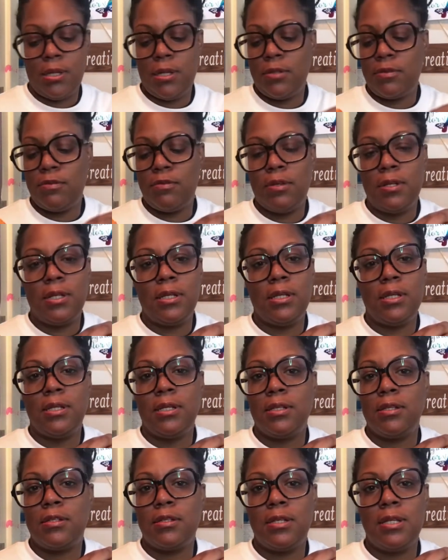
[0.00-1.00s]
It's really
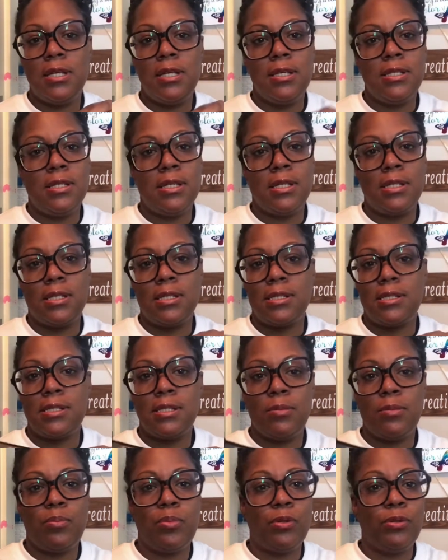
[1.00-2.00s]
easy and
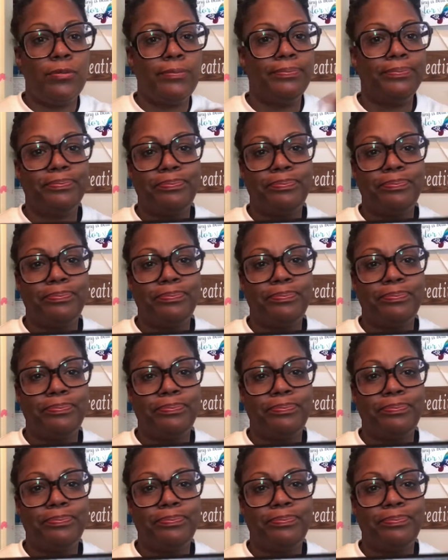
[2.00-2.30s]
simple.